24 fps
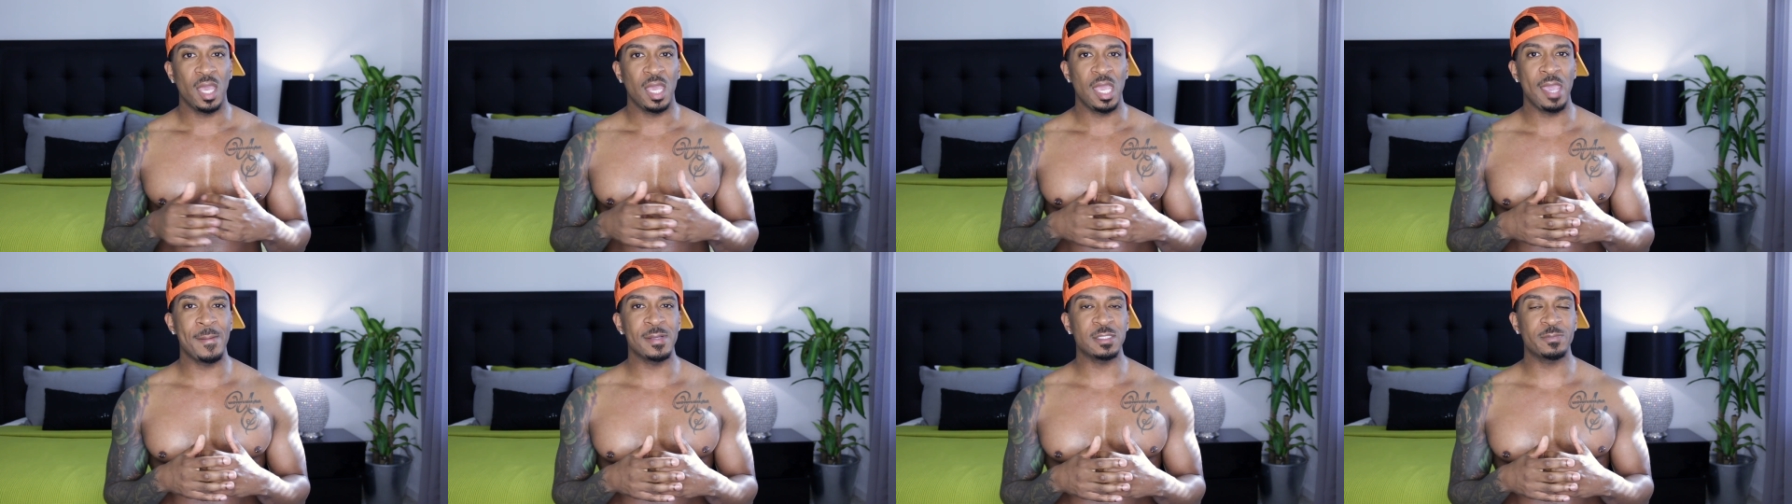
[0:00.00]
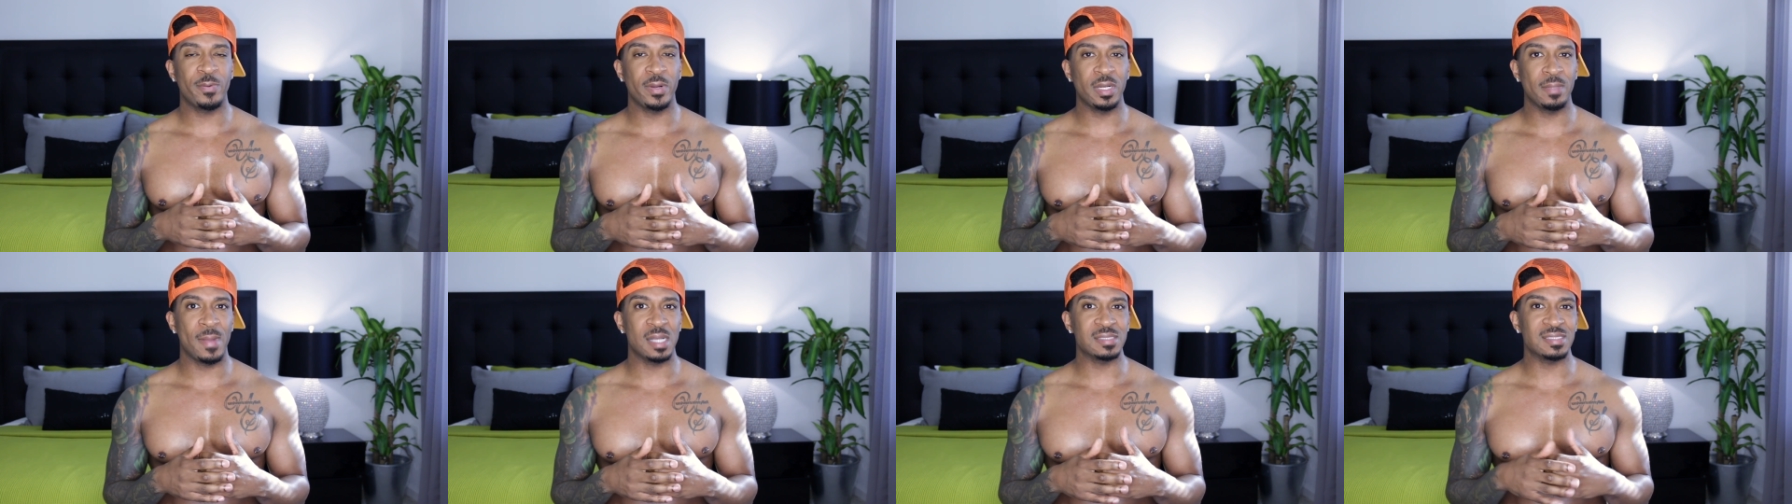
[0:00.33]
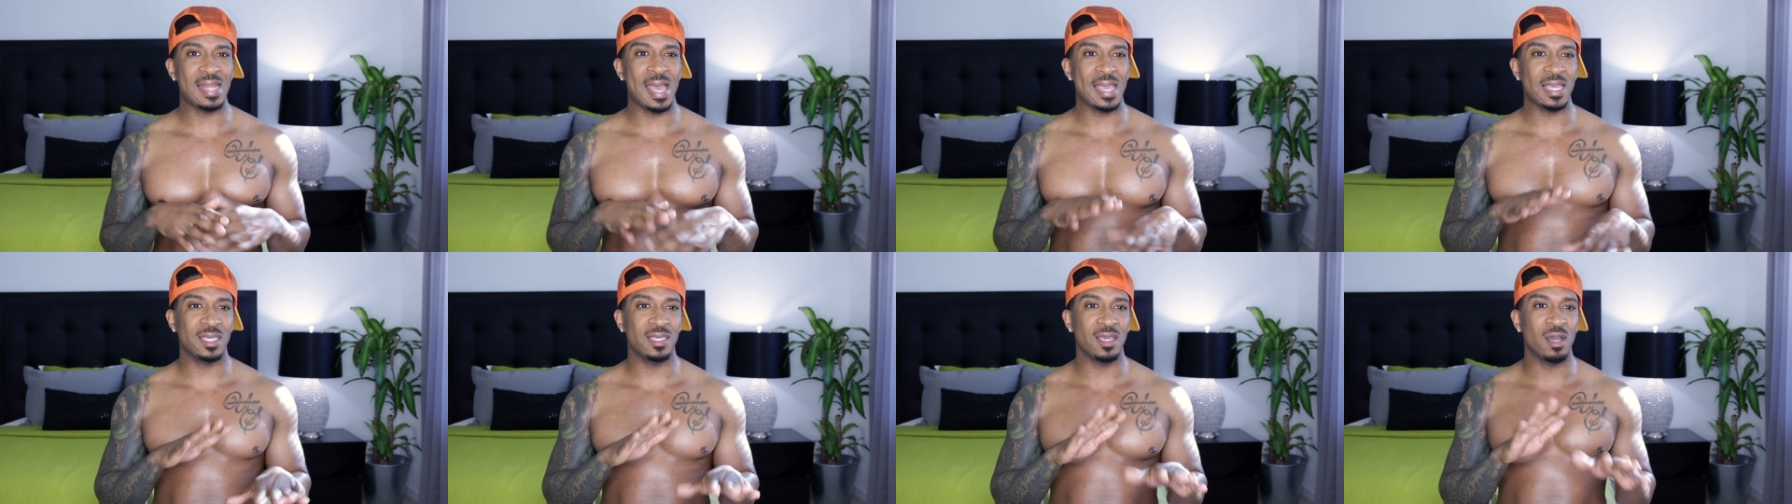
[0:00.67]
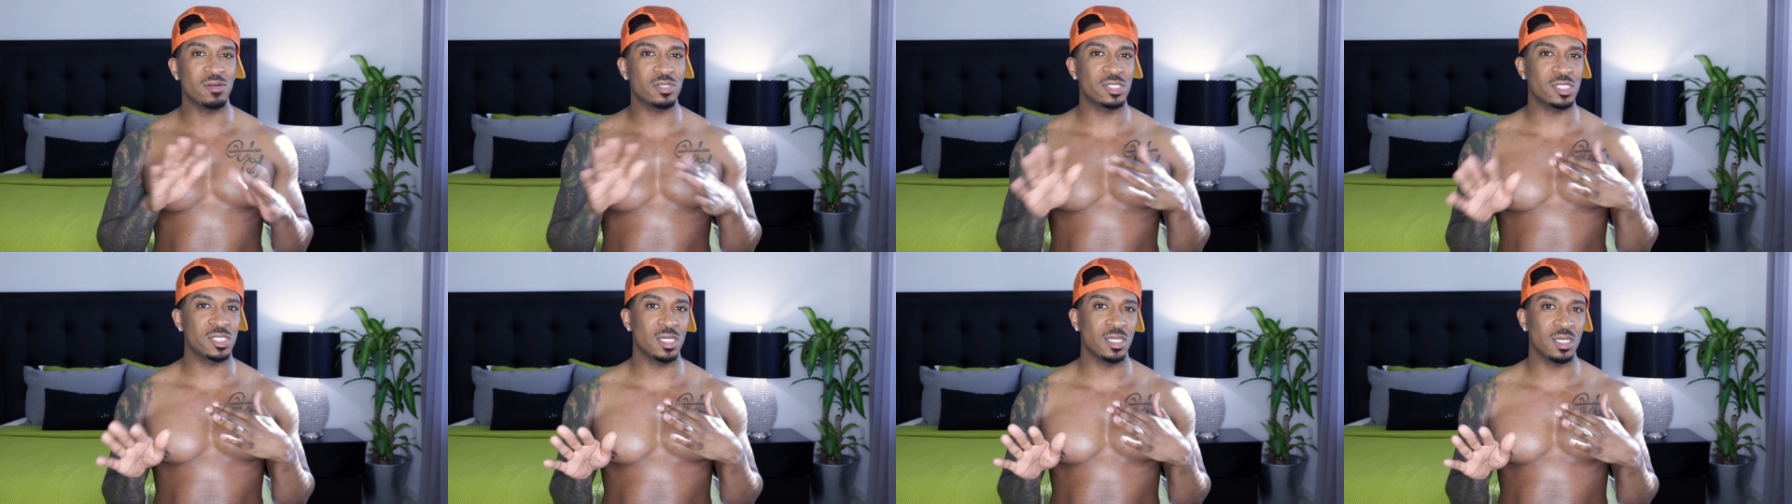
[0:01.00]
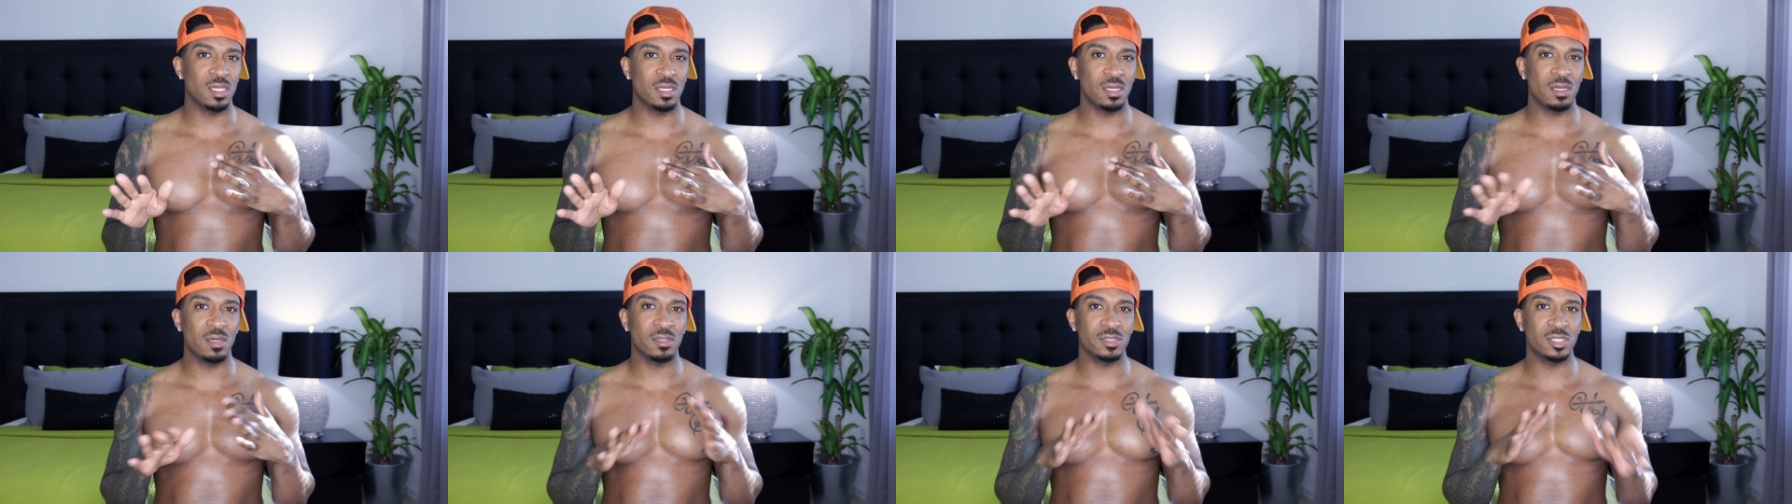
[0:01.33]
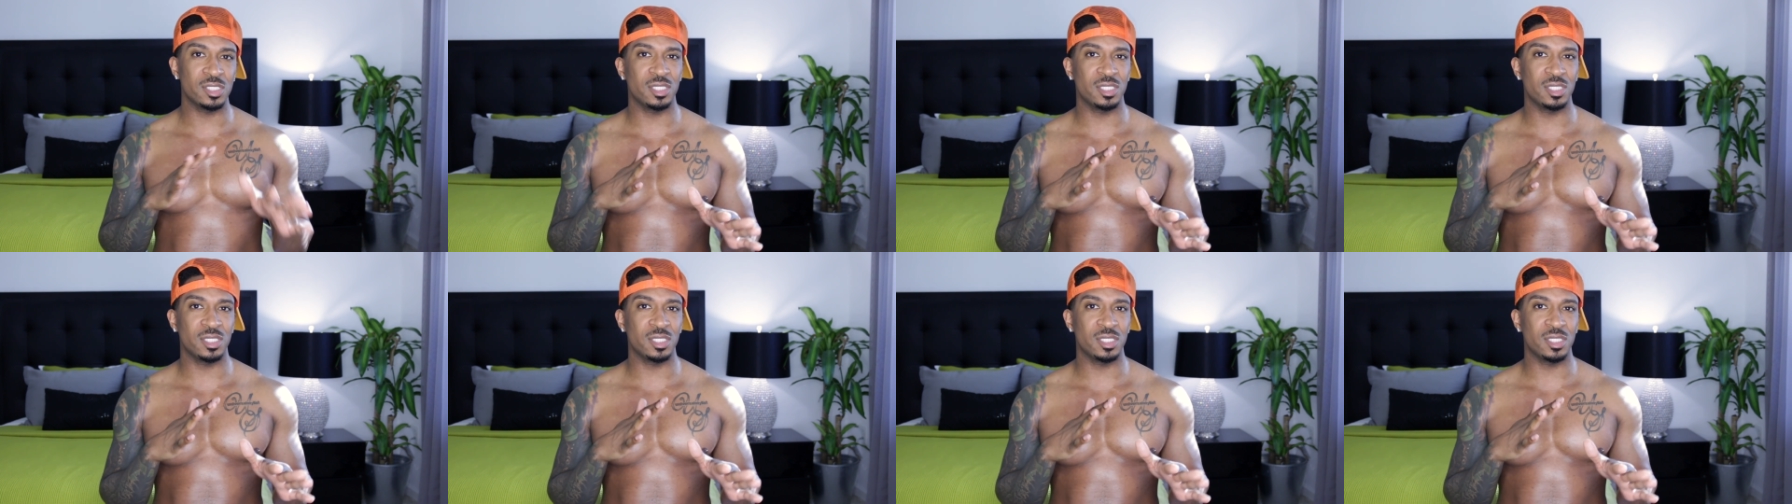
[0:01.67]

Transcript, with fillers: he was pretty much like, yo, chill,